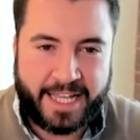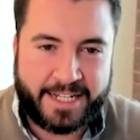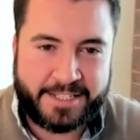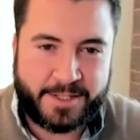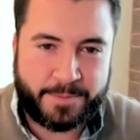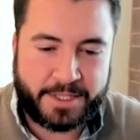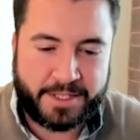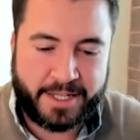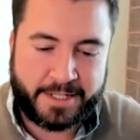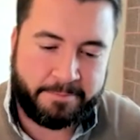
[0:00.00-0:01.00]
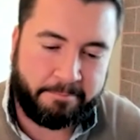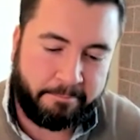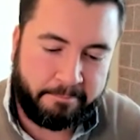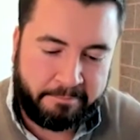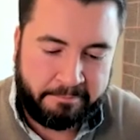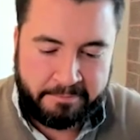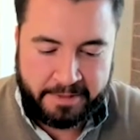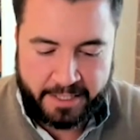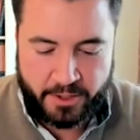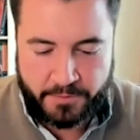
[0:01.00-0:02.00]
And it's something like,
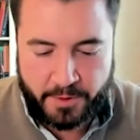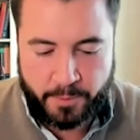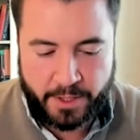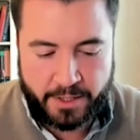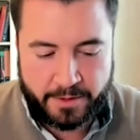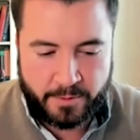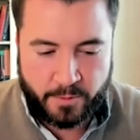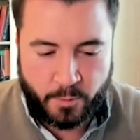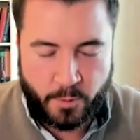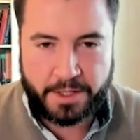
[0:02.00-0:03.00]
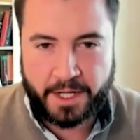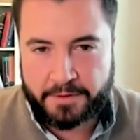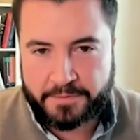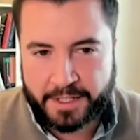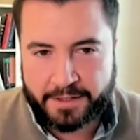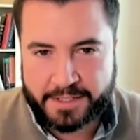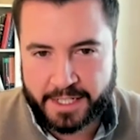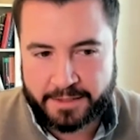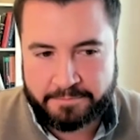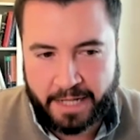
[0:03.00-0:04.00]
you know, if you're pretty well off, you know, it's
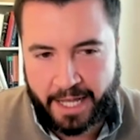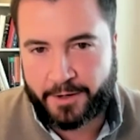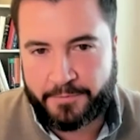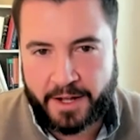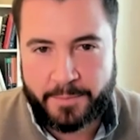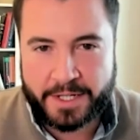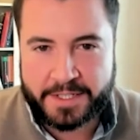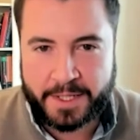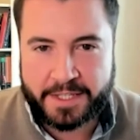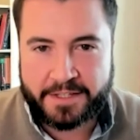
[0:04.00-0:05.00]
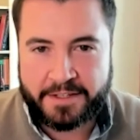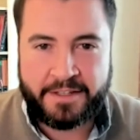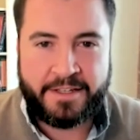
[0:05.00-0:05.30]
like, I don't know, five bucks a month.